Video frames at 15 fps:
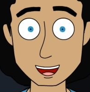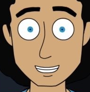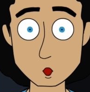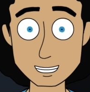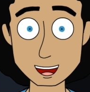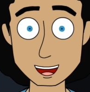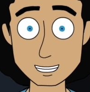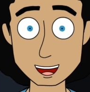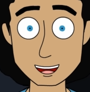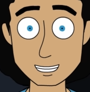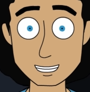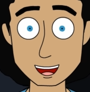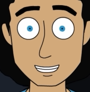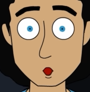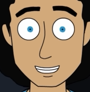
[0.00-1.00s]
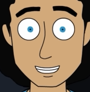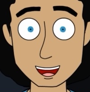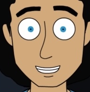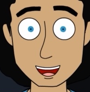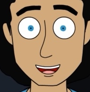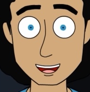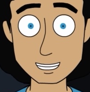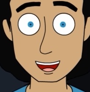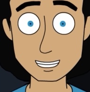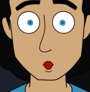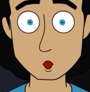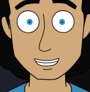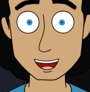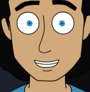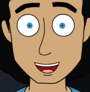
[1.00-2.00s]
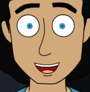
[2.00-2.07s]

by owning a special limited edition